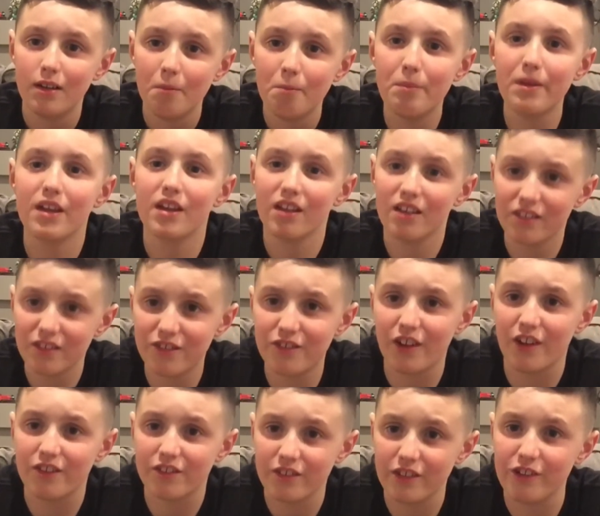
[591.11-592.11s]
Because
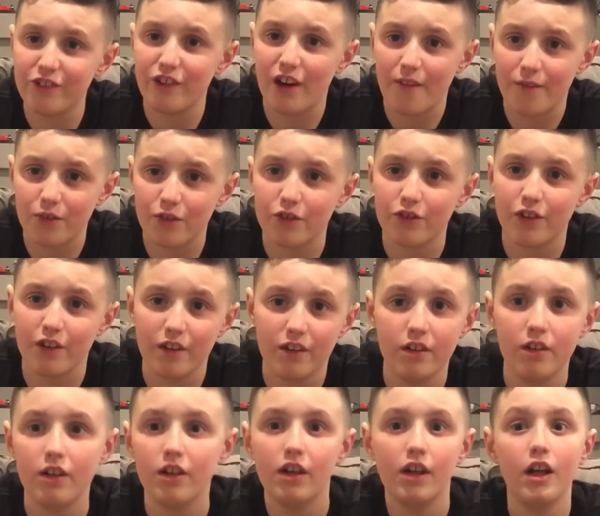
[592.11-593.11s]
Justin Jefferson.
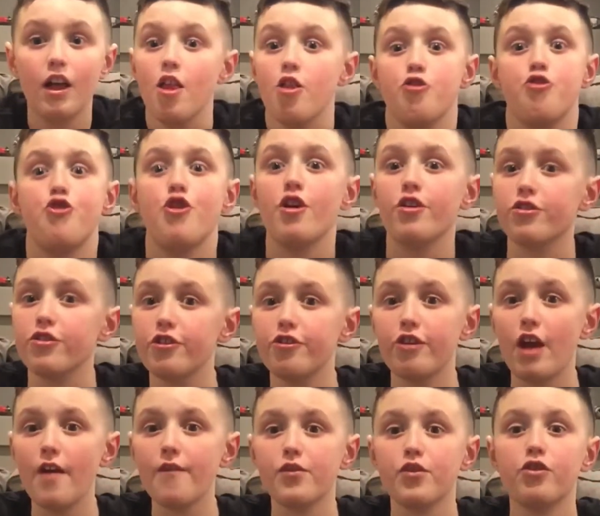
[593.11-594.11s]
Justin
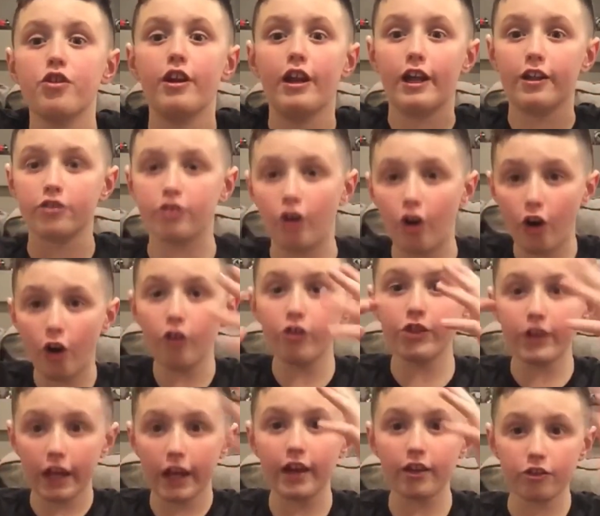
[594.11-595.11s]
Jefferson, that's all
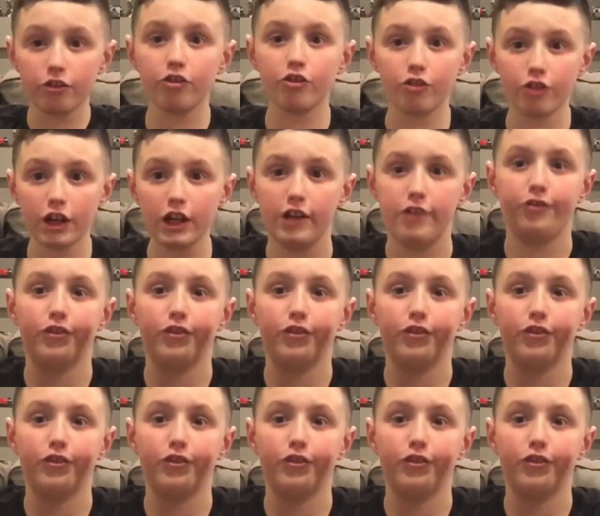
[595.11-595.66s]
the answers you need.